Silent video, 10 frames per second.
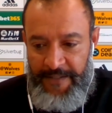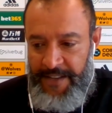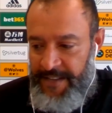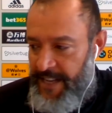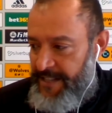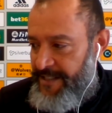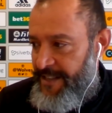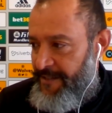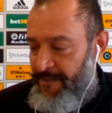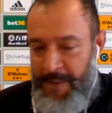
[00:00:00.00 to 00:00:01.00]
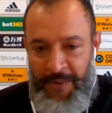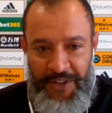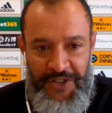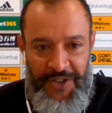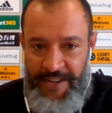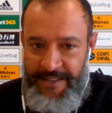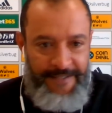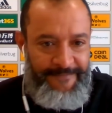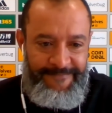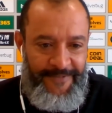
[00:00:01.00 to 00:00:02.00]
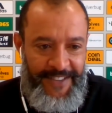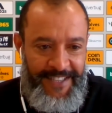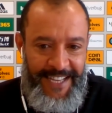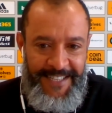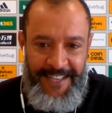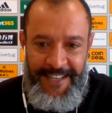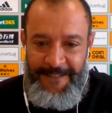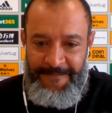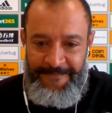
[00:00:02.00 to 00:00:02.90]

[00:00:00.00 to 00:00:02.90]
After that, if people enjoy it, fantastic.